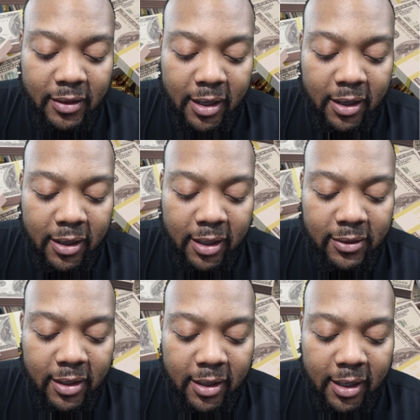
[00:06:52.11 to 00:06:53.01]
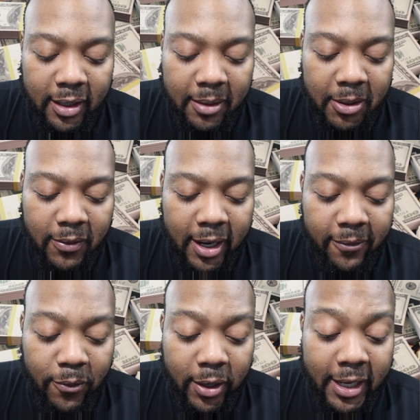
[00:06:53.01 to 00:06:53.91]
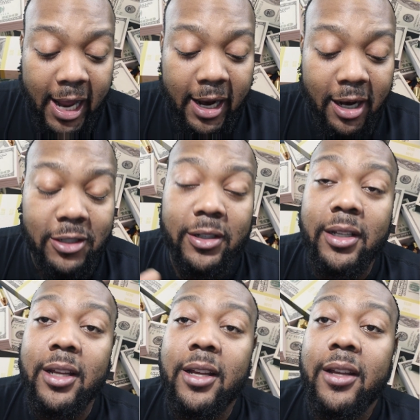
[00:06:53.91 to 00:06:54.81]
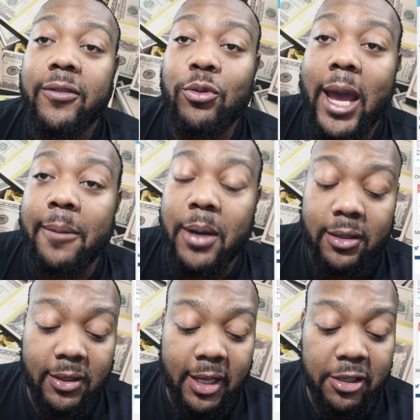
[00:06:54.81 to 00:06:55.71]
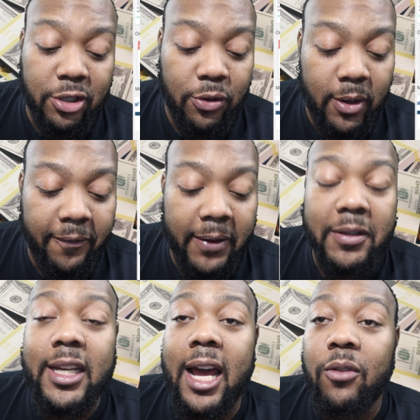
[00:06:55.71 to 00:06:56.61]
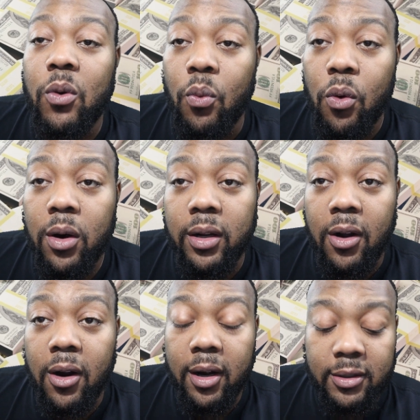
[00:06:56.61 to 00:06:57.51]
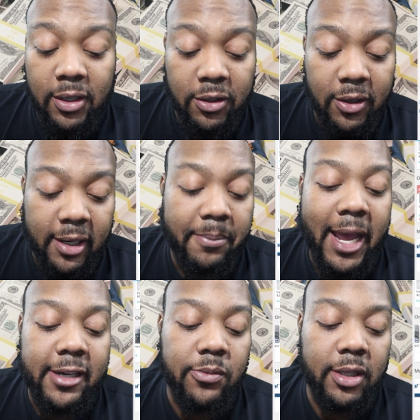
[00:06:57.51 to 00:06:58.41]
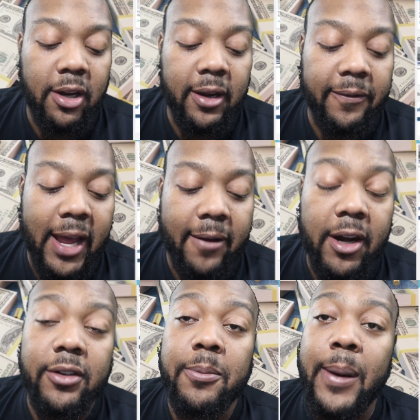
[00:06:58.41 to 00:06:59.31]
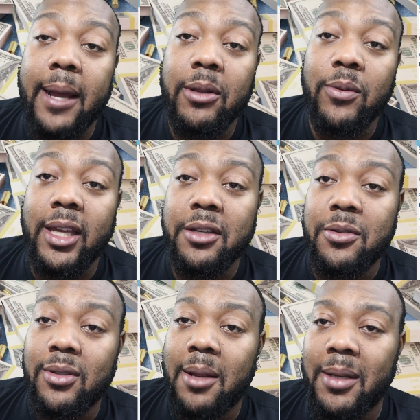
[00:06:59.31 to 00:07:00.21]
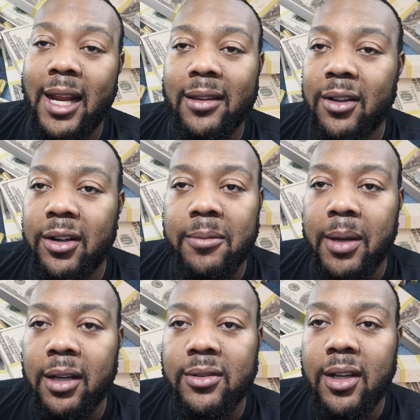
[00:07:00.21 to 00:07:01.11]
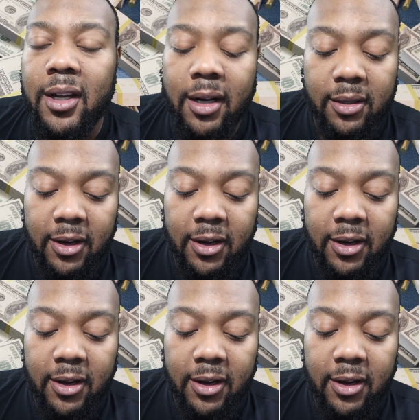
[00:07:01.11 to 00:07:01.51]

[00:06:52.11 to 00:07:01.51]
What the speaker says: No, that's not, that can't be right. 4,900 Swagbucks gets you a $50 reward card. So you could imagine with 3,500 probably would get you something like 30 bucks or